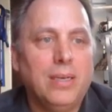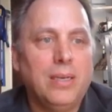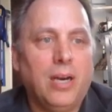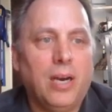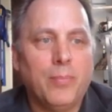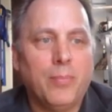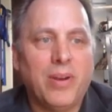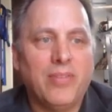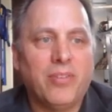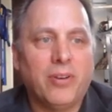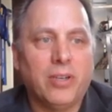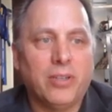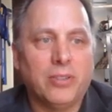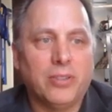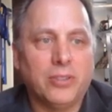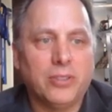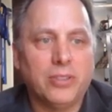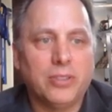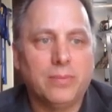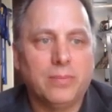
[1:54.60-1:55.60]
on my
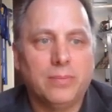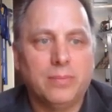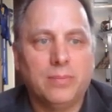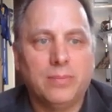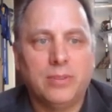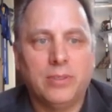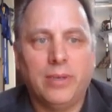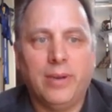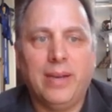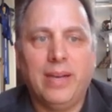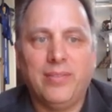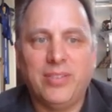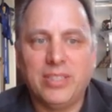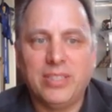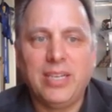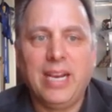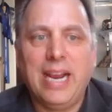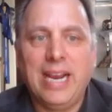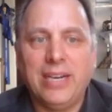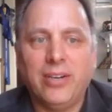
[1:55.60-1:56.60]
verticals. So now I have a
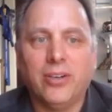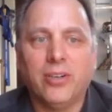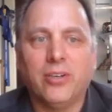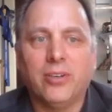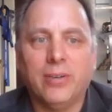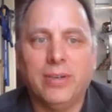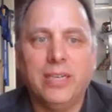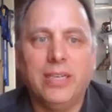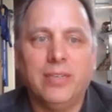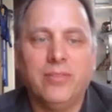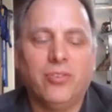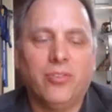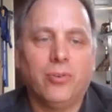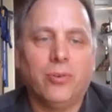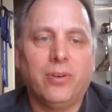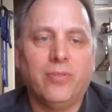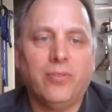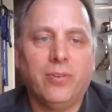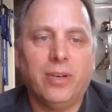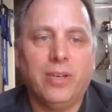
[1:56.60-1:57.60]
tighter grid of
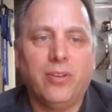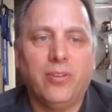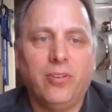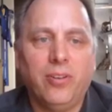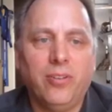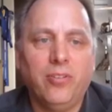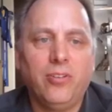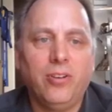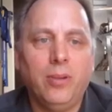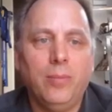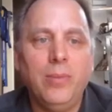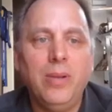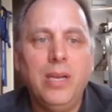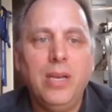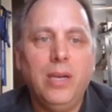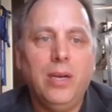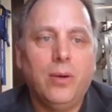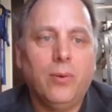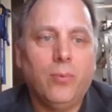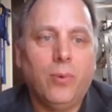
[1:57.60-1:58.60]
storefront system,
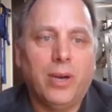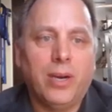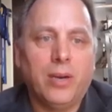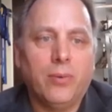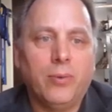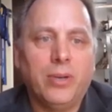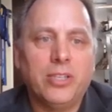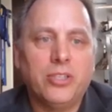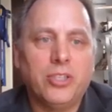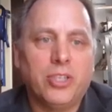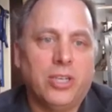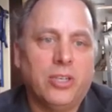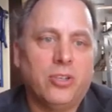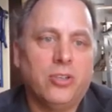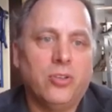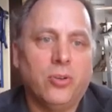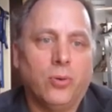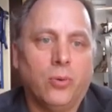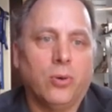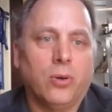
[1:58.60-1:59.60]
one in which a
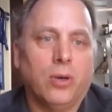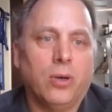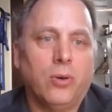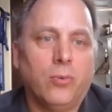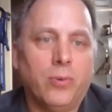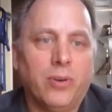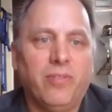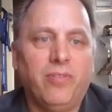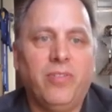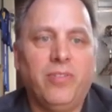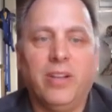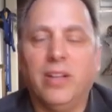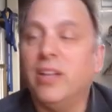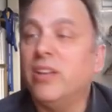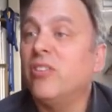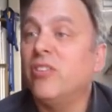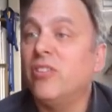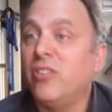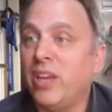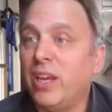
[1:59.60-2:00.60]
door would fill
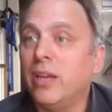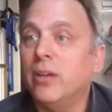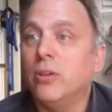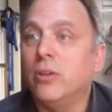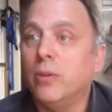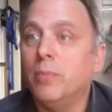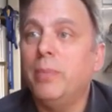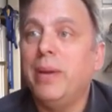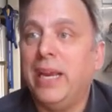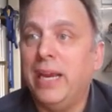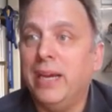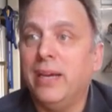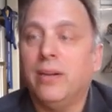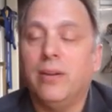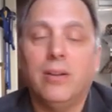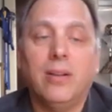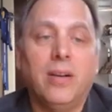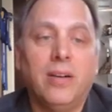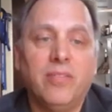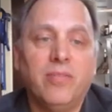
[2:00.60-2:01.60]
a single
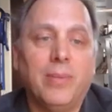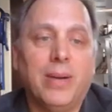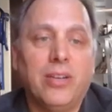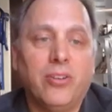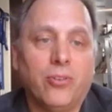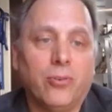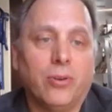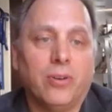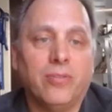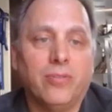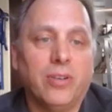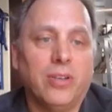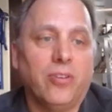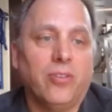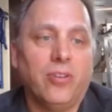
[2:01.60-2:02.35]
panel of my storefront